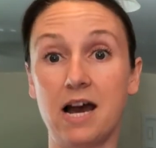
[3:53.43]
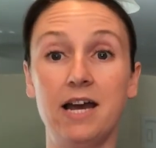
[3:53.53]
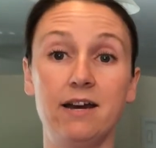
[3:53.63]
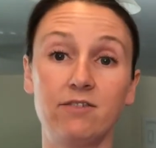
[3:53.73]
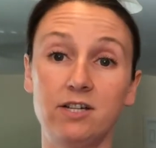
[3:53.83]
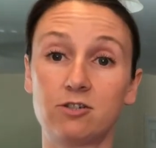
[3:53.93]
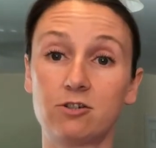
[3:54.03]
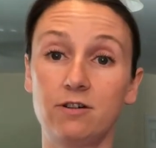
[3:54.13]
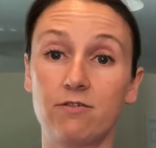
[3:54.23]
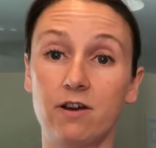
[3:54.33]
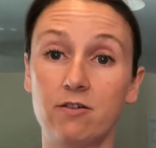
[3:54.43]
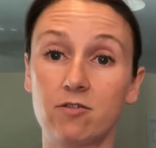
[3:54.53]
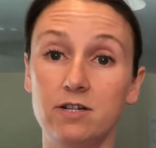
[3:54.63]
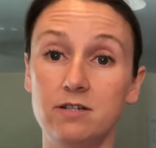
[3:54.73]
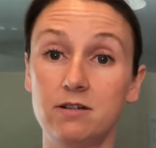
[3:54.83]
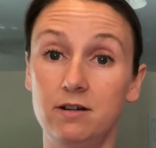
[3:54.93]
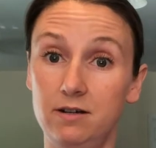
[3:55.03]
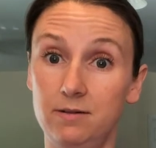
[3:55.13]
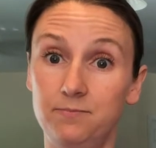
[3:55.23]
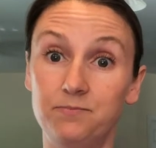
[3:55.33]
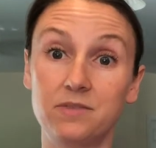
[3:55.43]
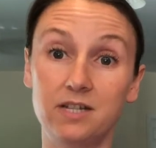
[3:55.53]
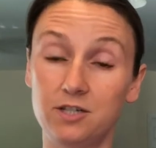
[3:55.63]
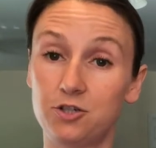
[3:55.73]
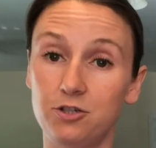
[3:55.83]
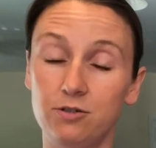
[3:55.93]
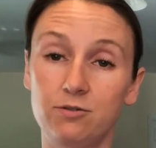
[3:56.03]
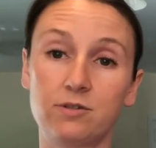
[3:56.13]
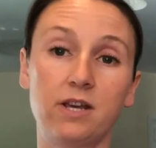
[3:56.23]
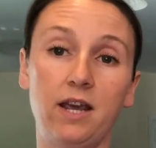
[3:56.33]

I have a history of thyroid issues,